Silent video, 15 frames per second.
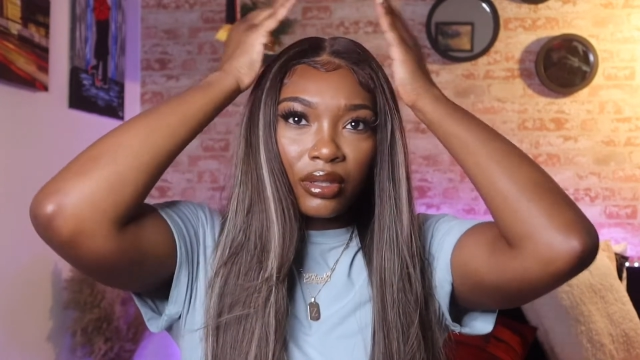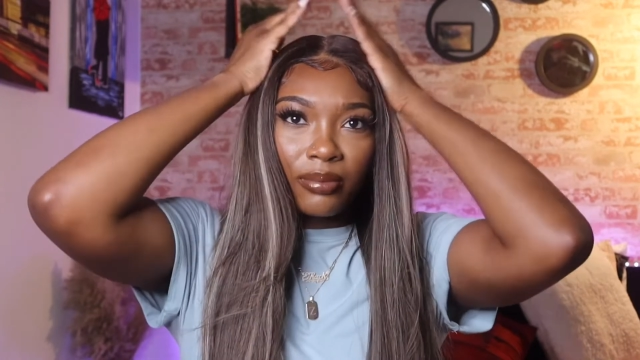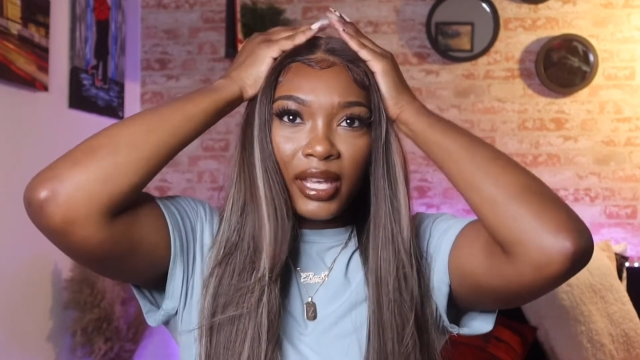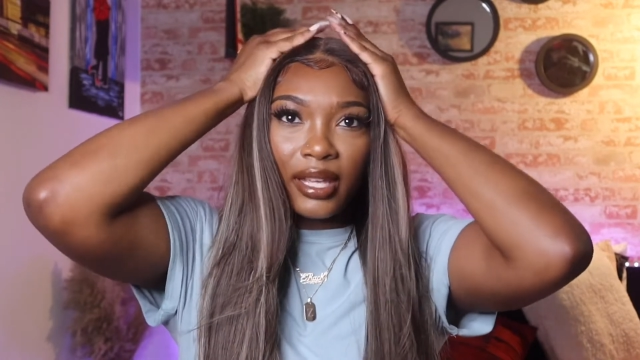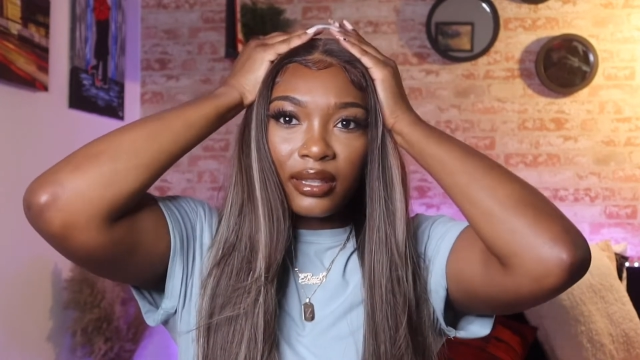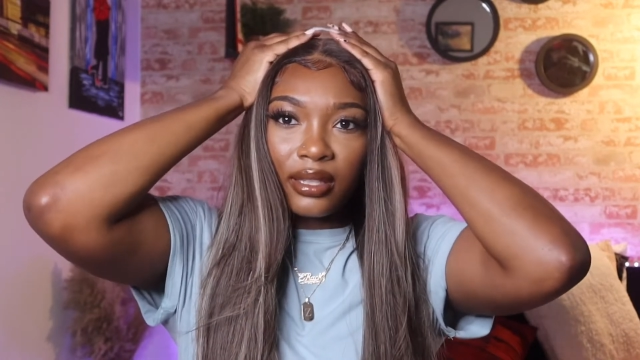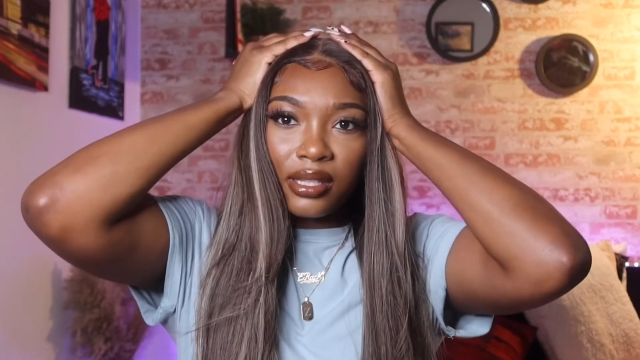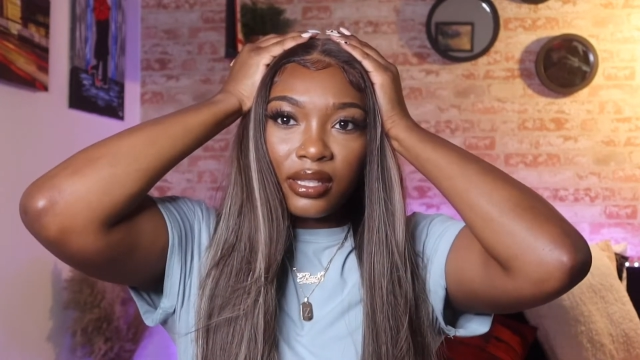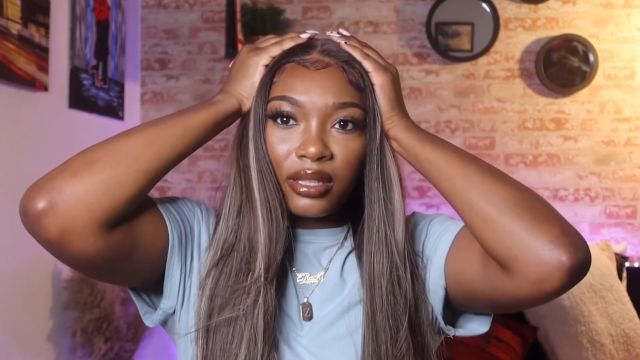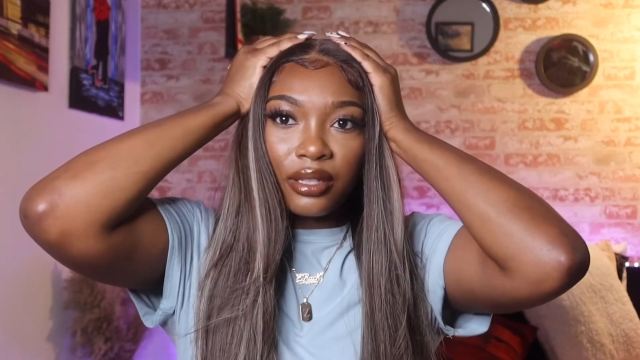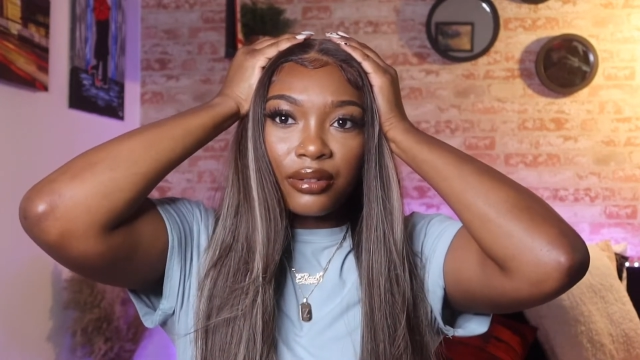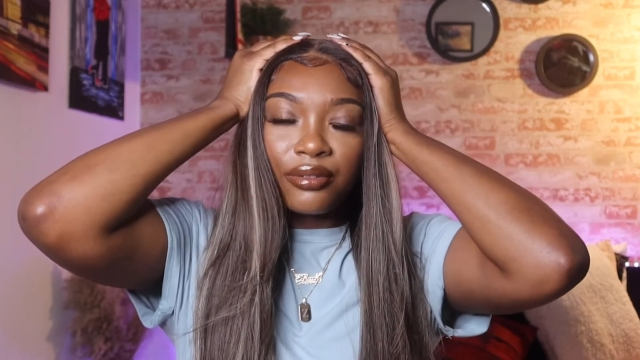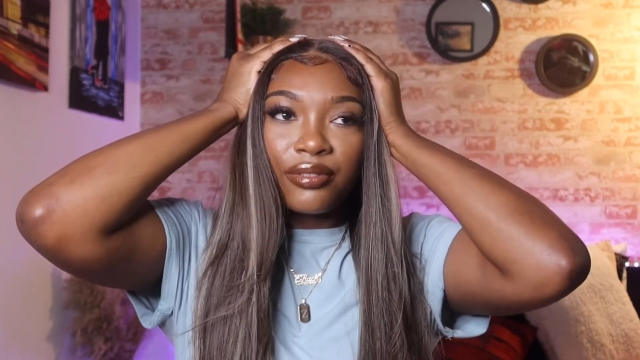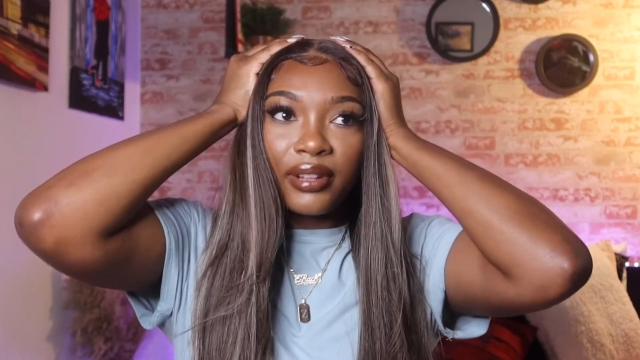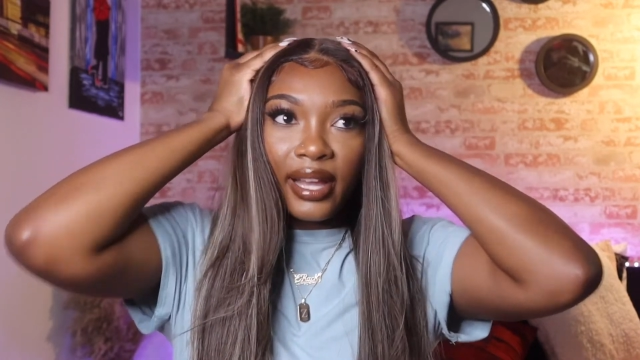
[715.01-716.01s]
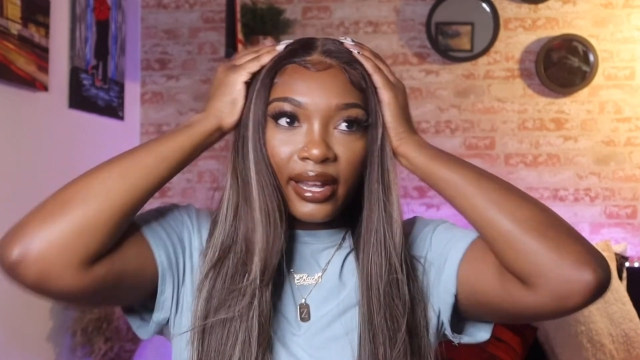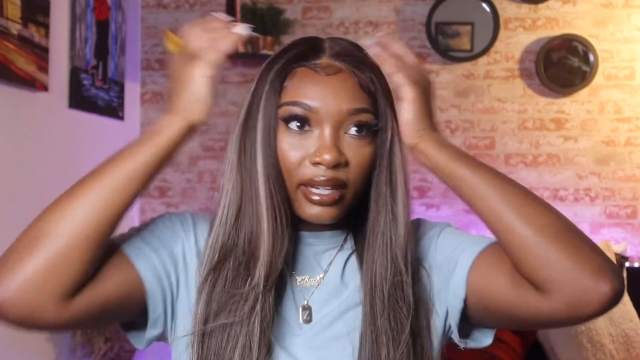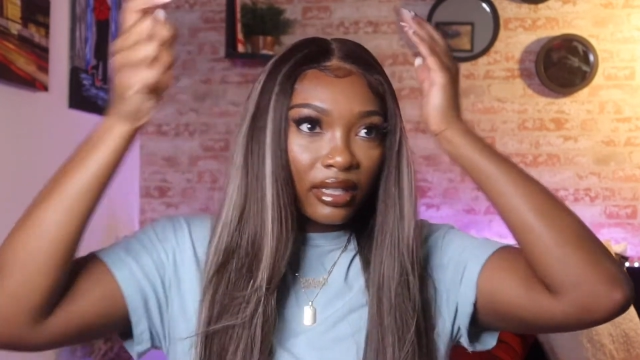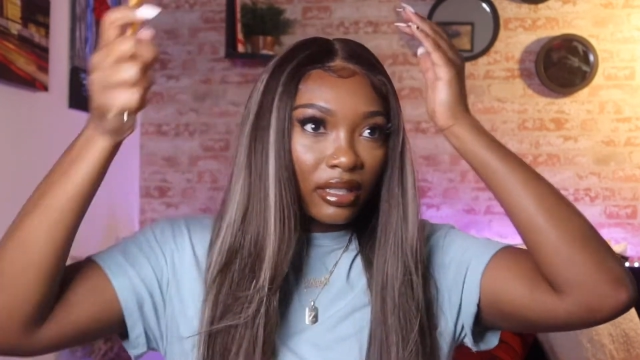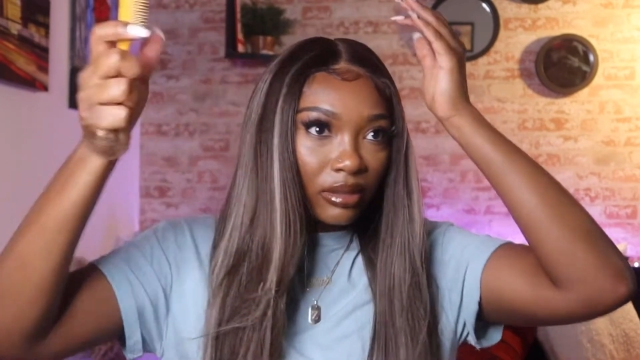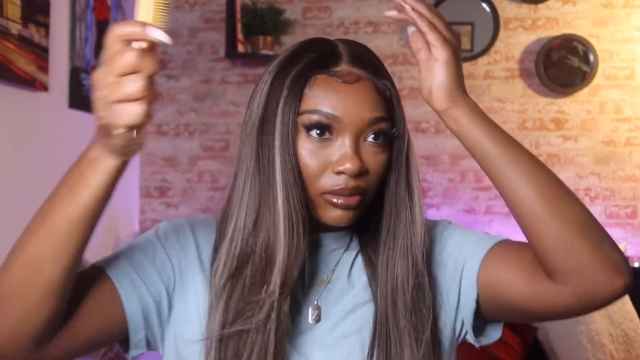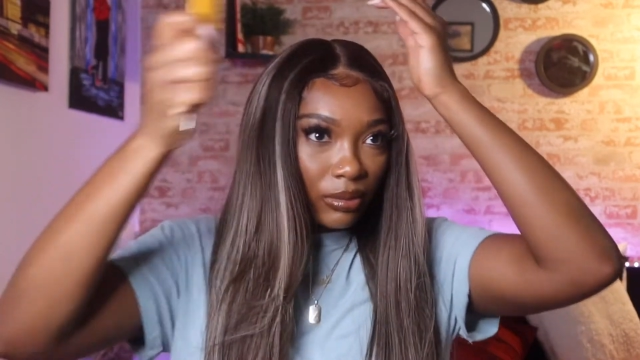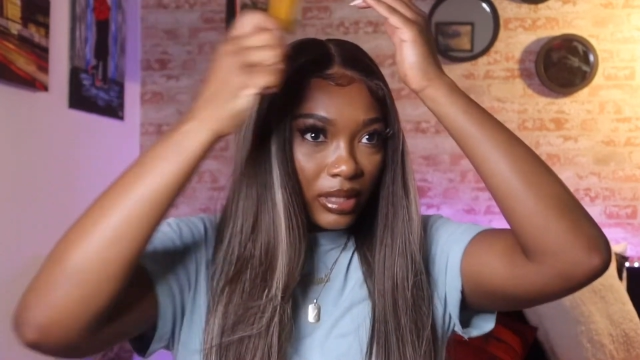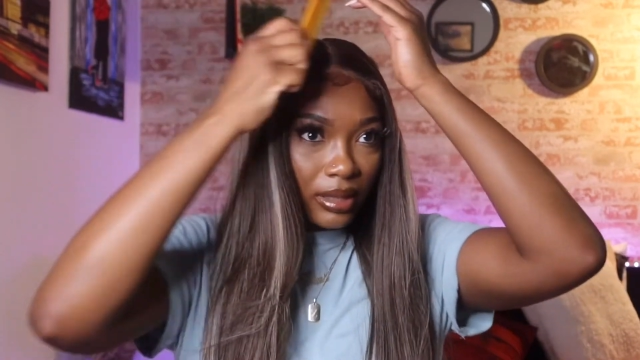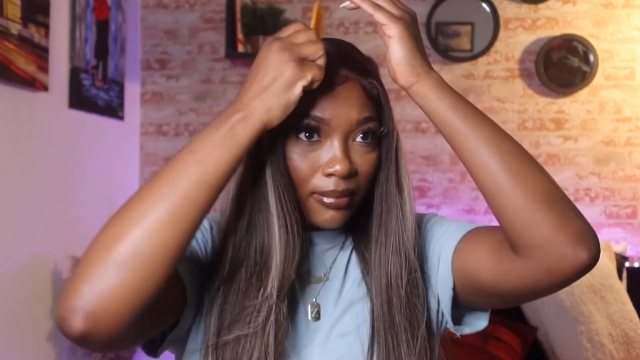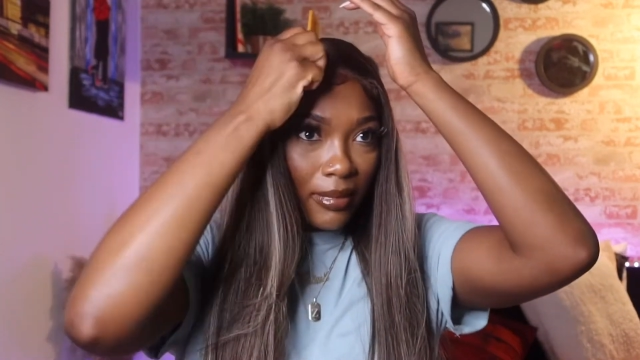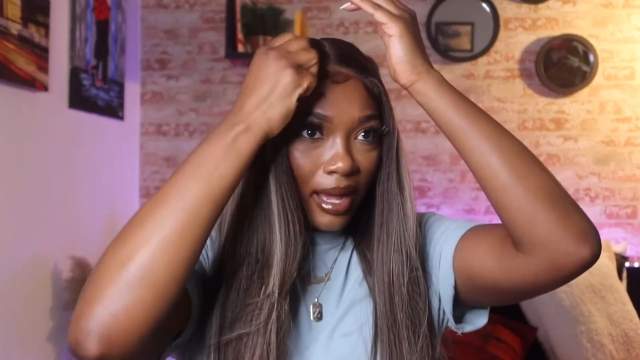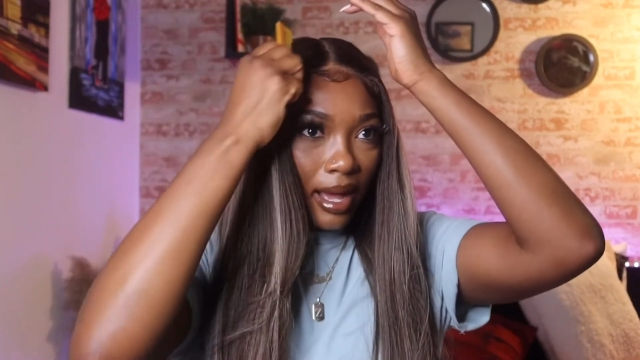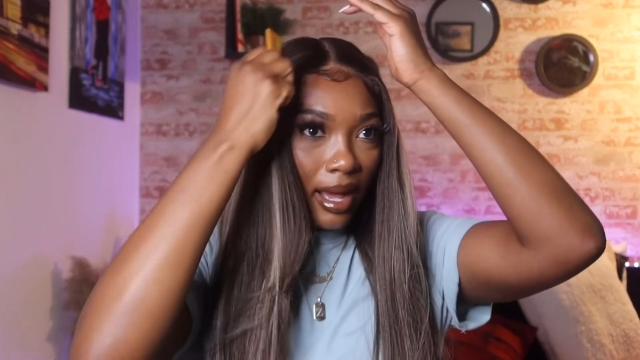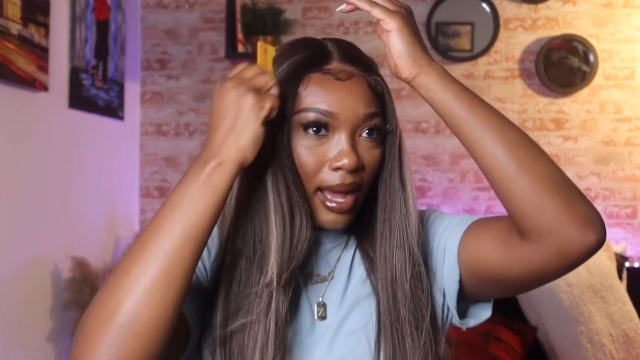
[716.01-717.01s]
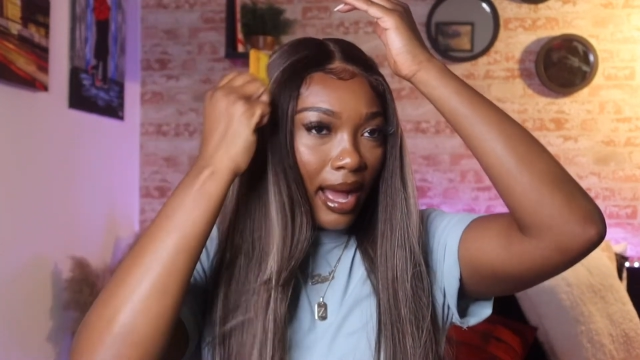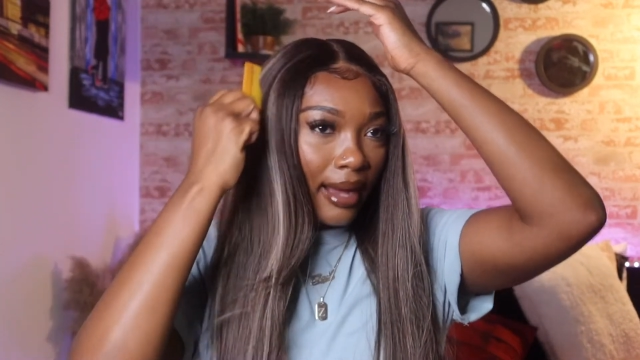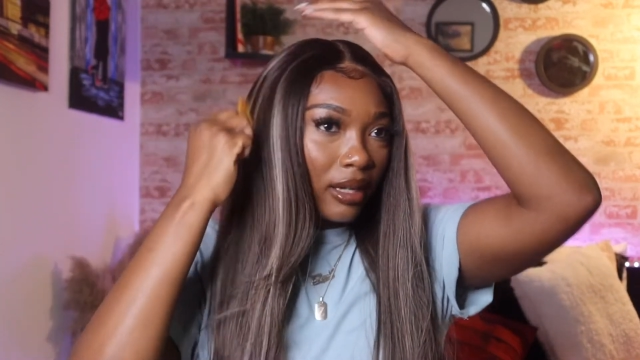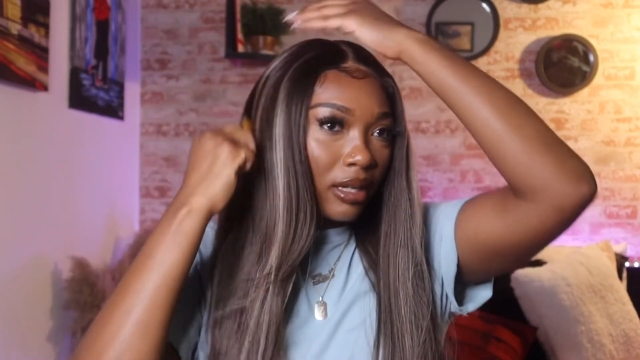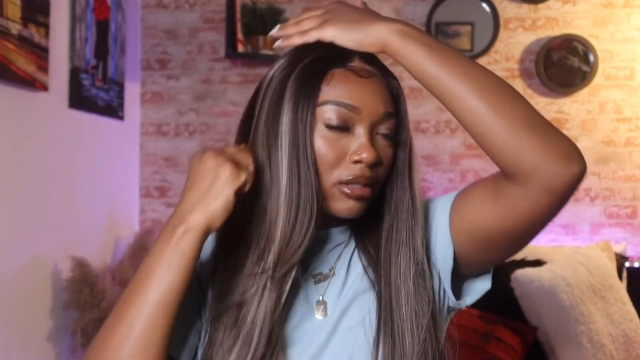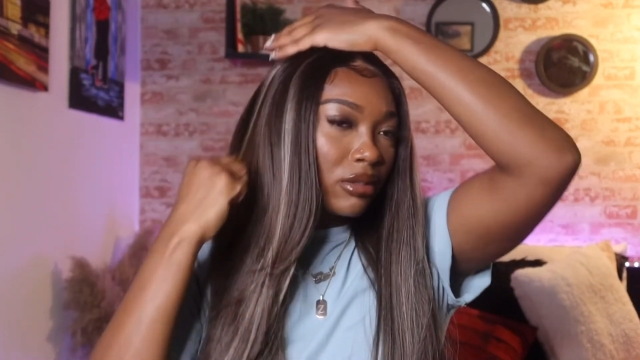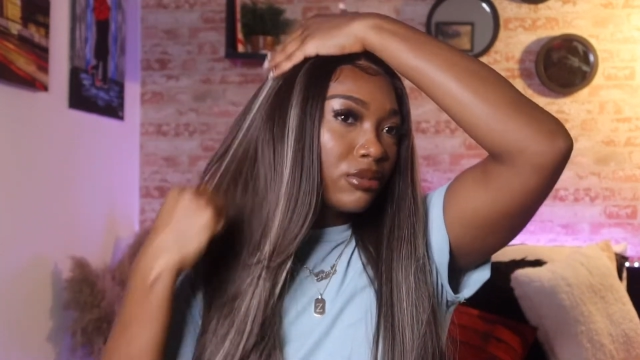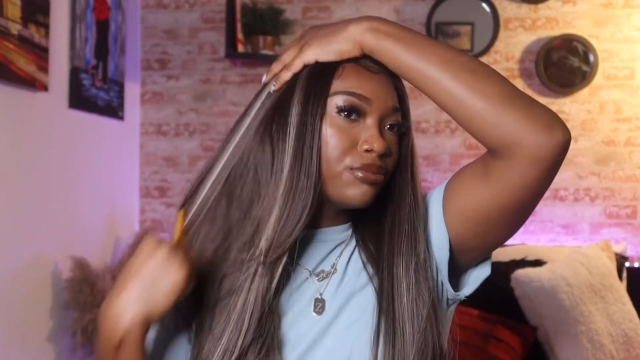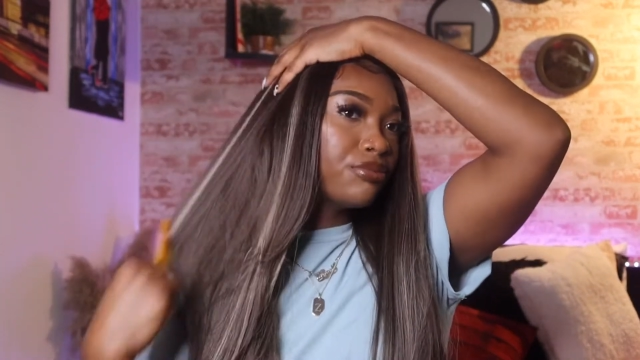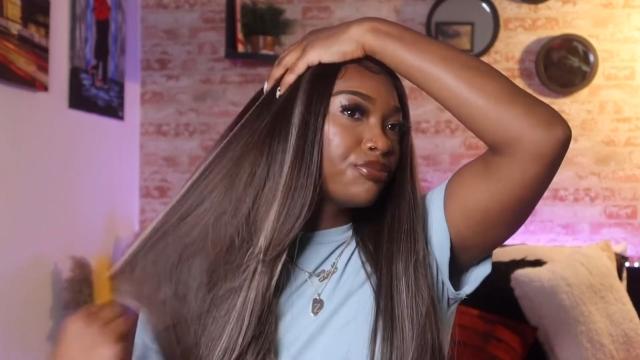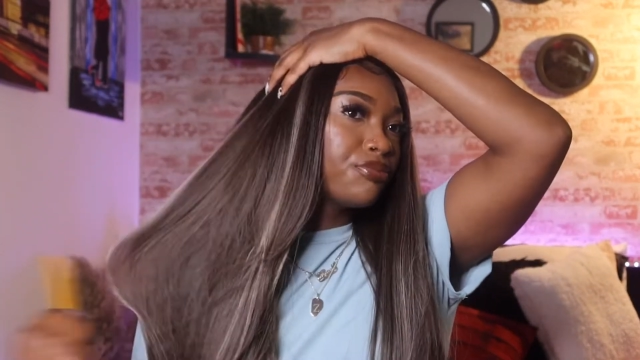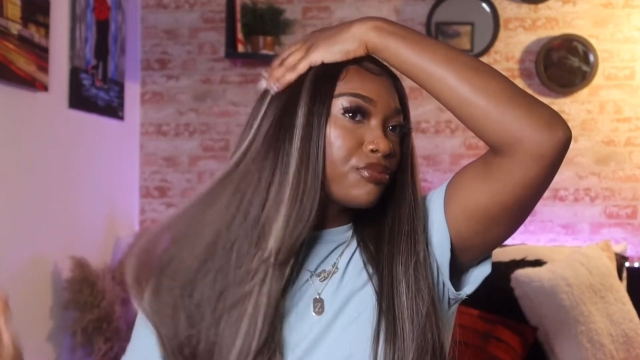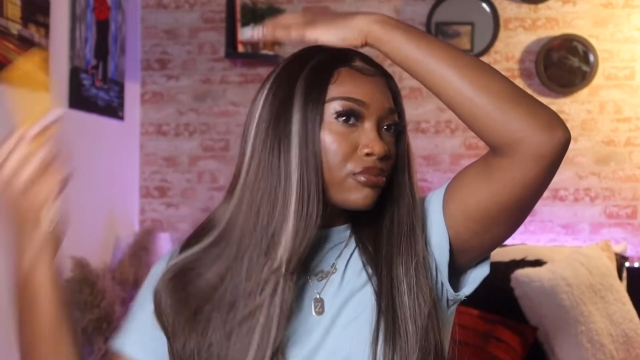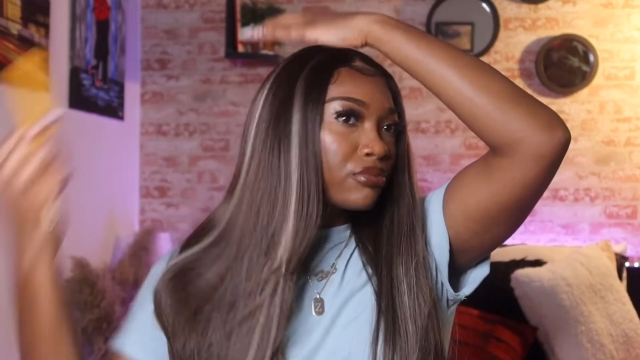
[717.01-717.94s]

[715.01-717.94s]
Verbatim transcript: make this a little flatter with my hot comb